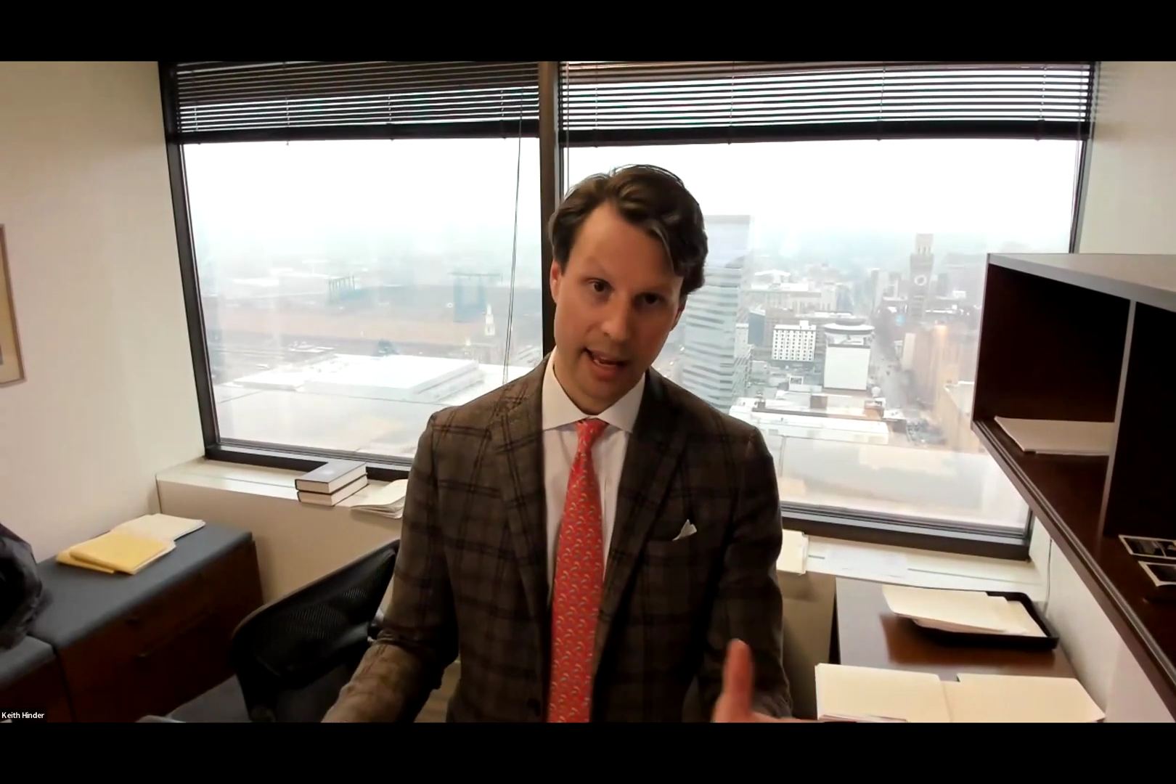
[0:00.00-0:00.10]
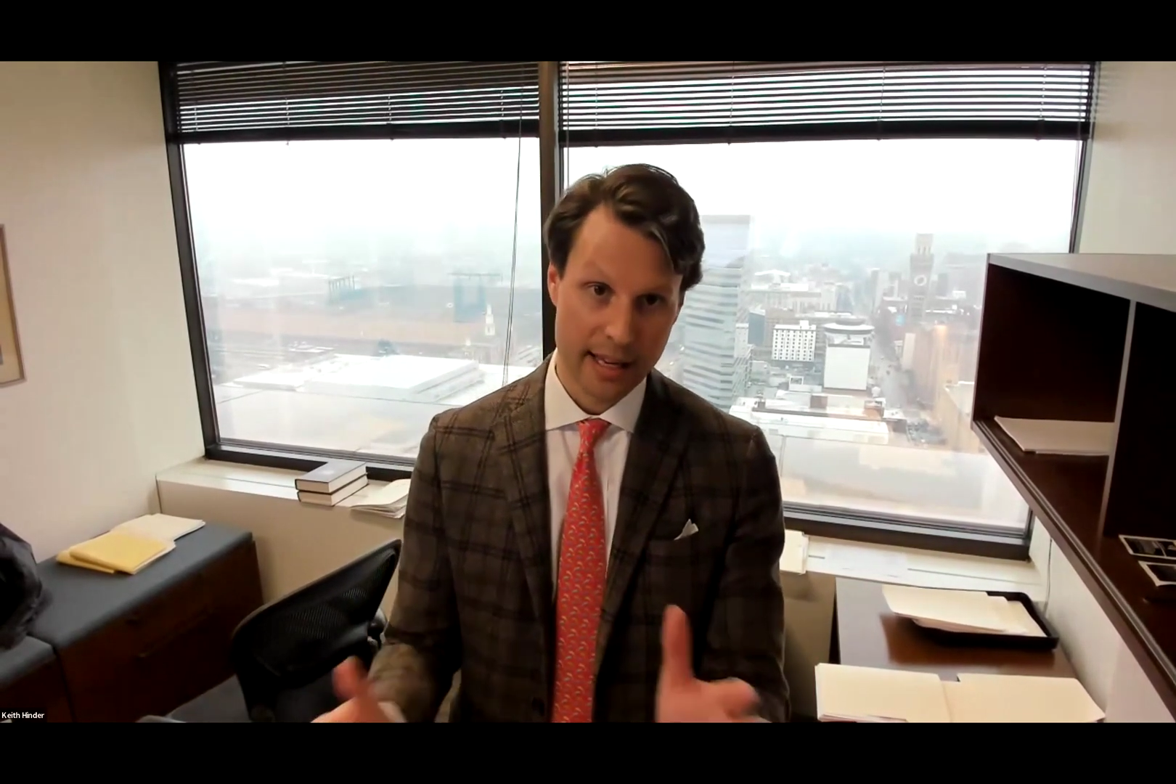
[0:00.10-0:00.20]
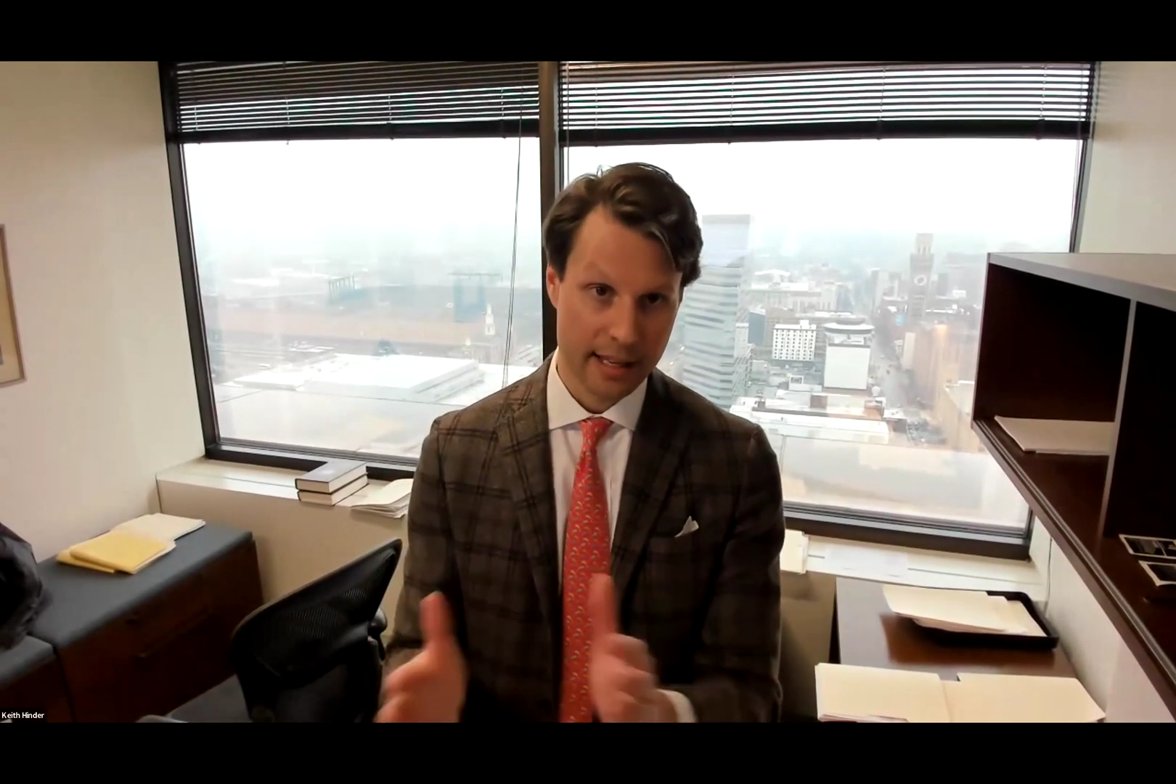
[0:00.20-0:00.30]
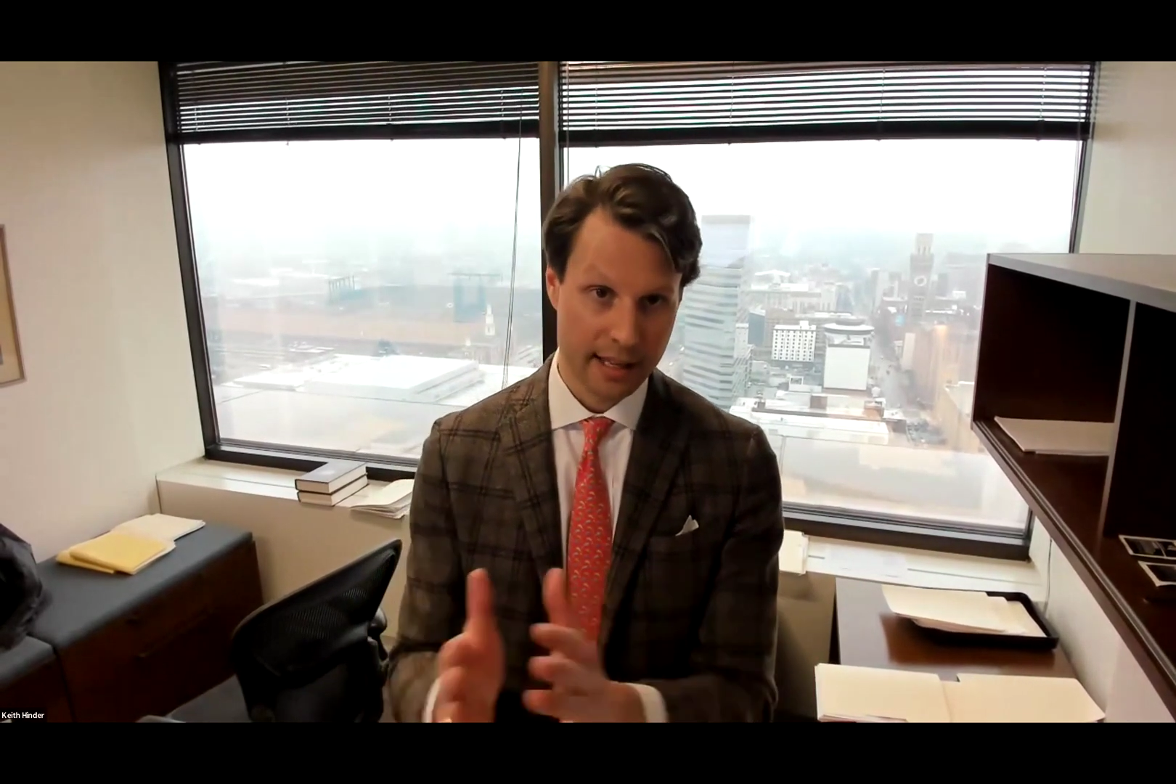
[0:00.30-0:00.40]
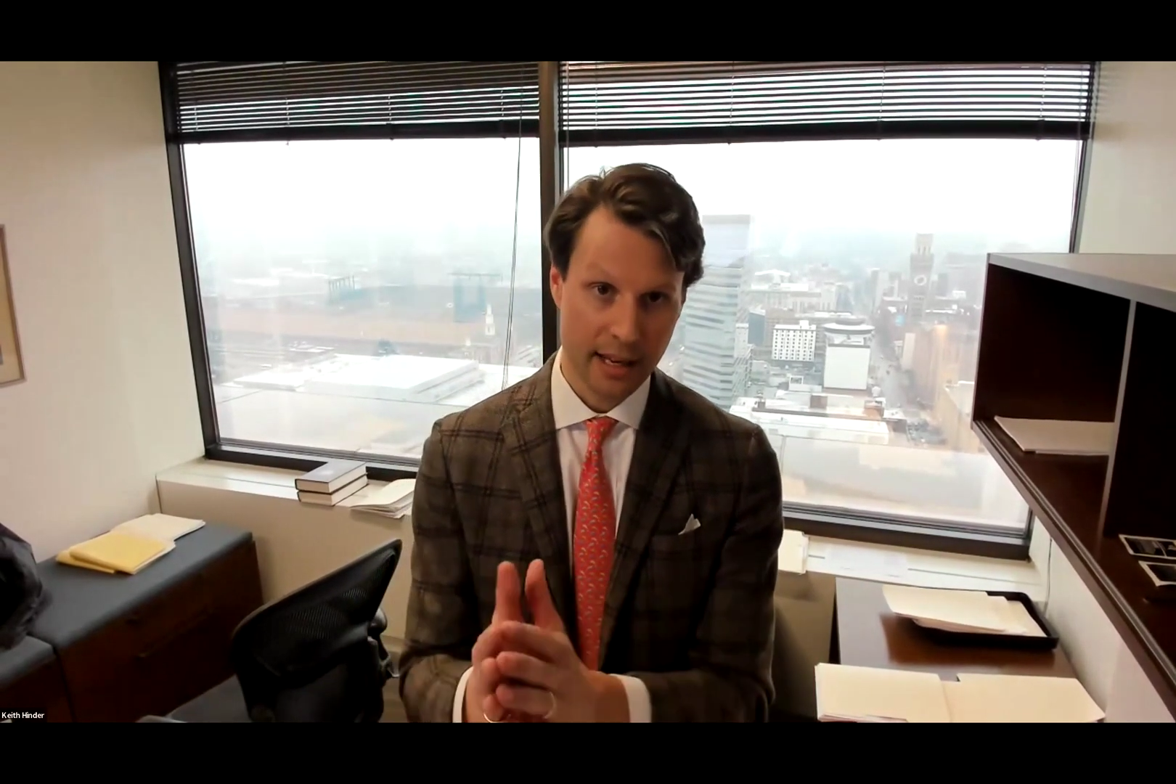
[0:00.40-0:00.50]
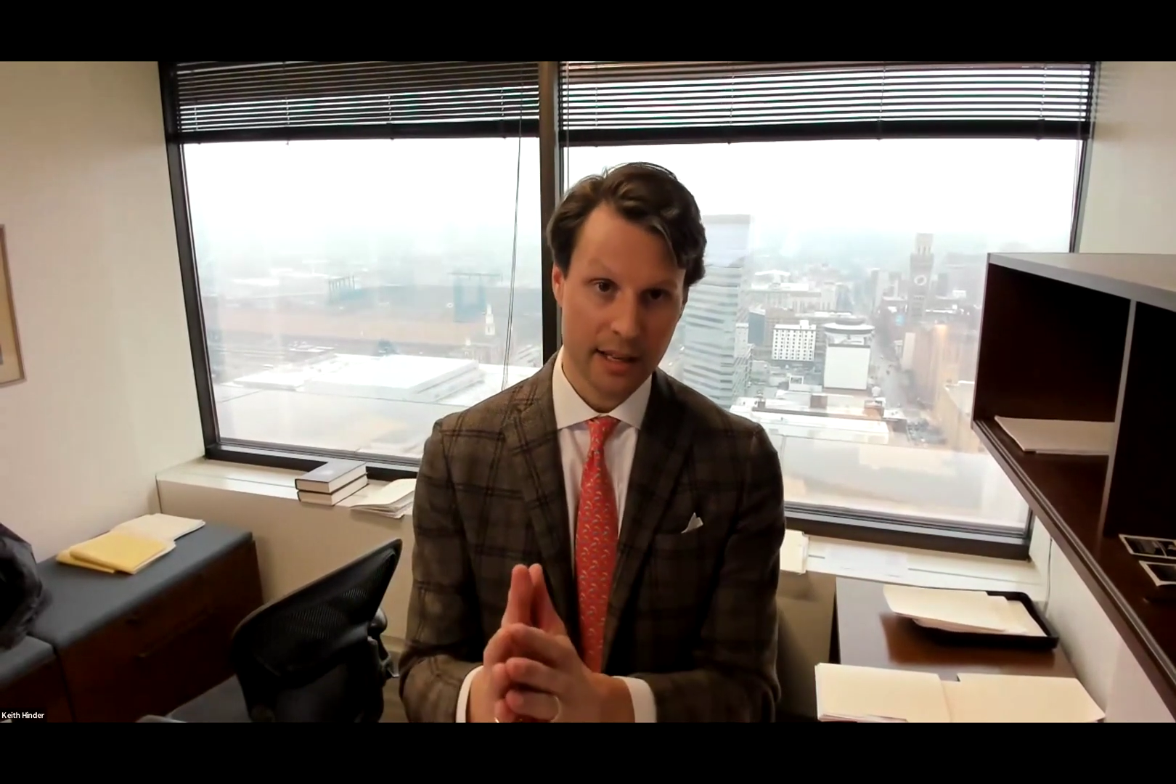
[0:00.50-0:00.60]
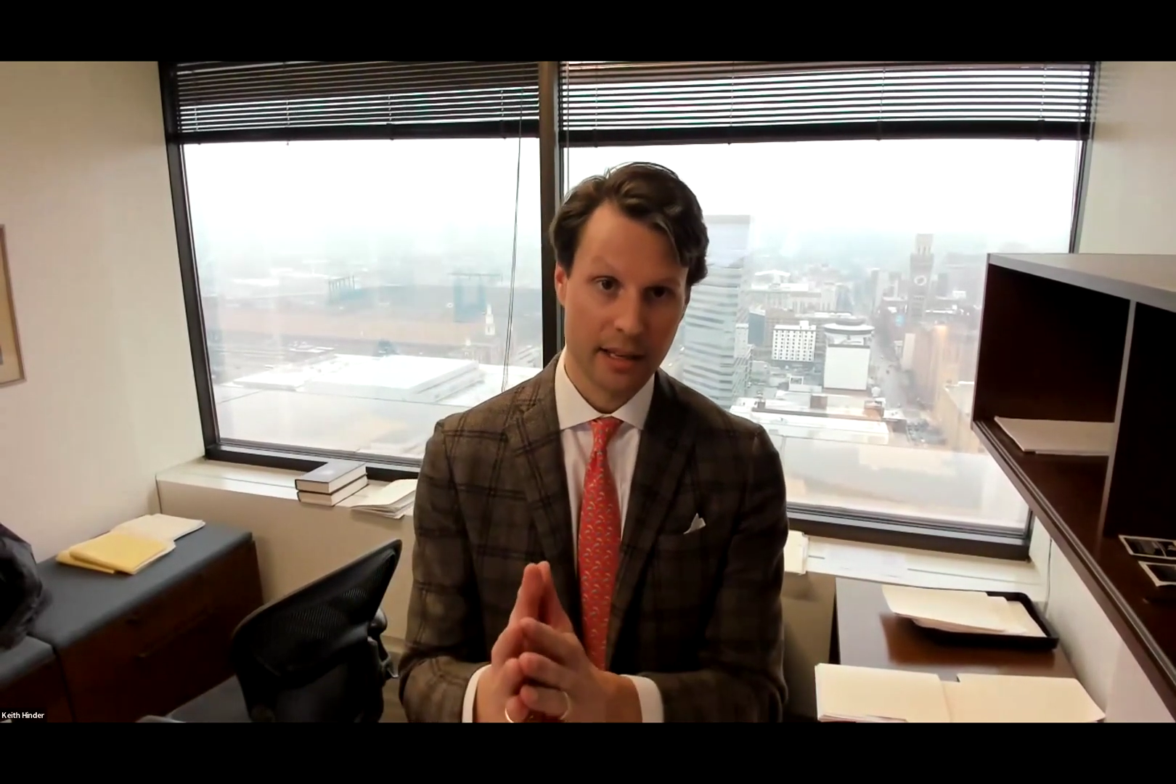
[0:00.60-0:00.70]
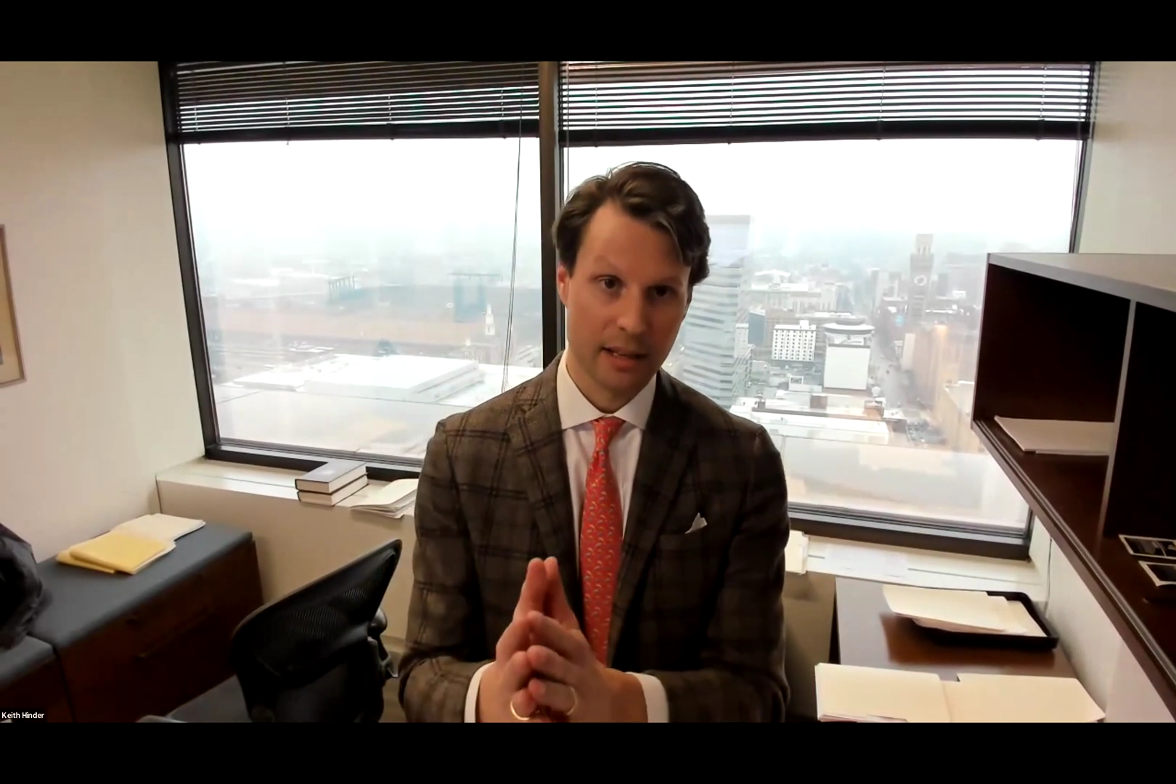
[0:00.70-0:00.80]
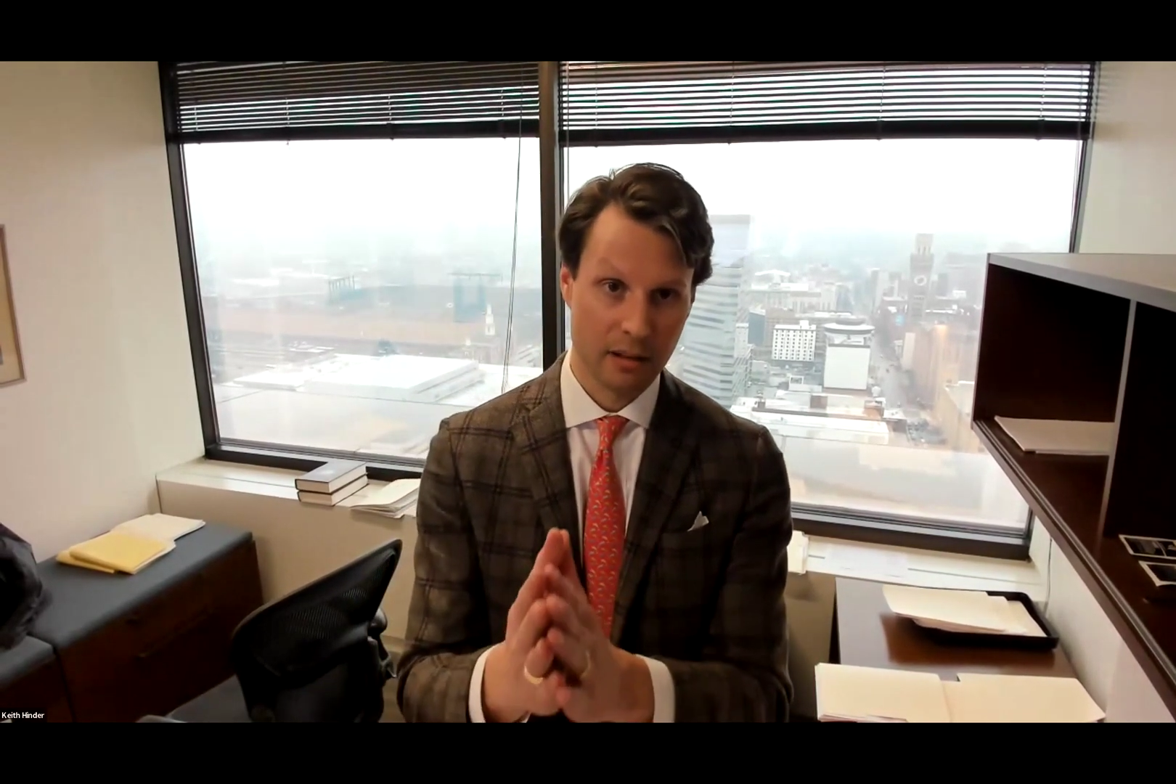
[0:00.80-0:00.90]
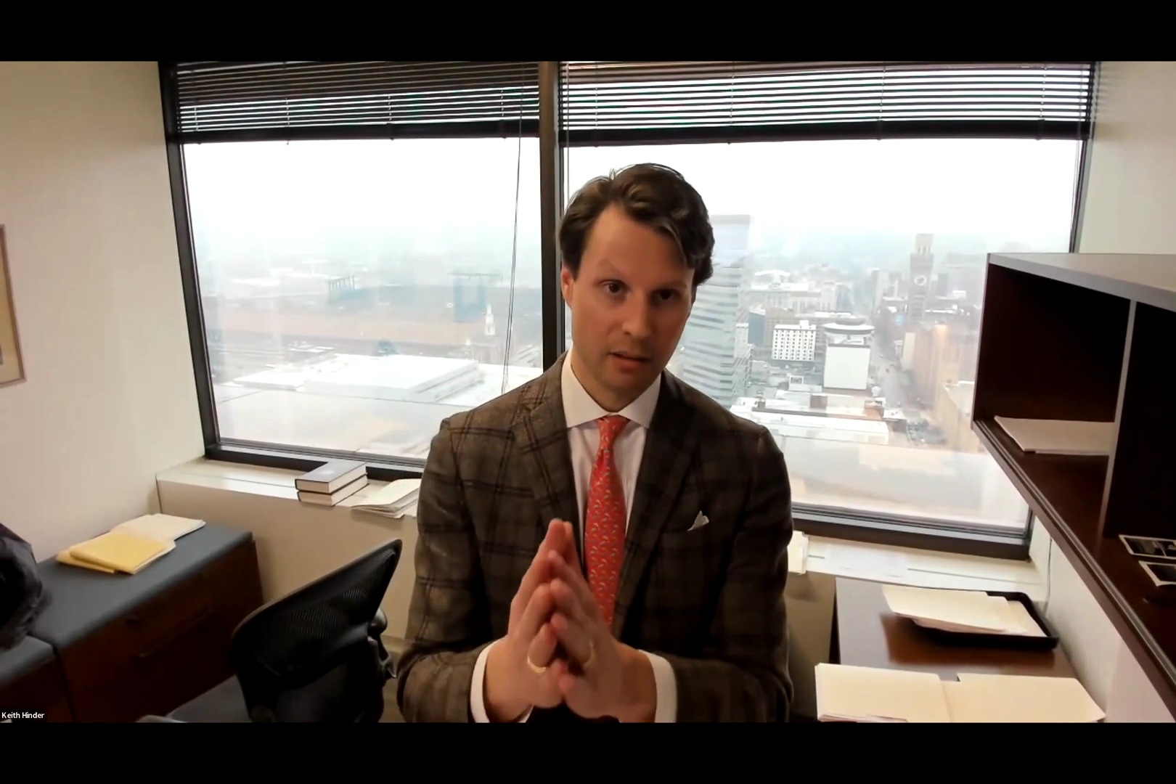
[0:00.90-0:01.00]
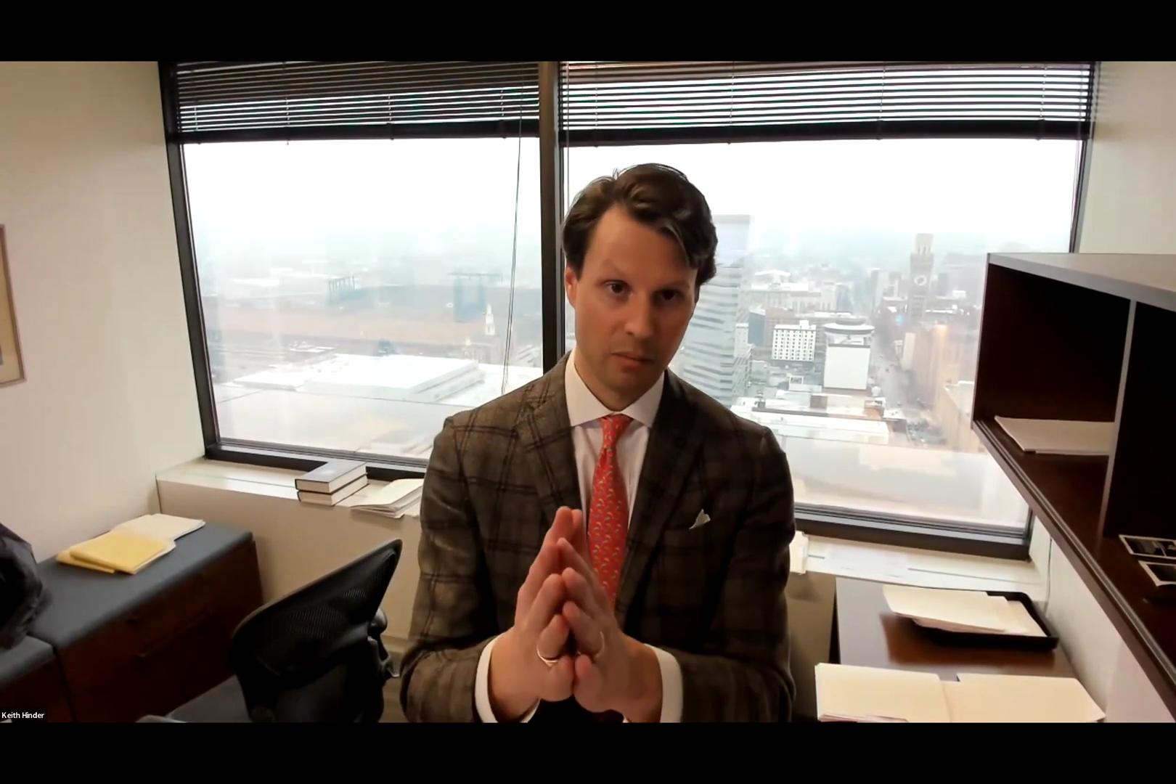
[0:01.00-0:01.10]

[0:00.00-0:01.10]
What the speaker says: is this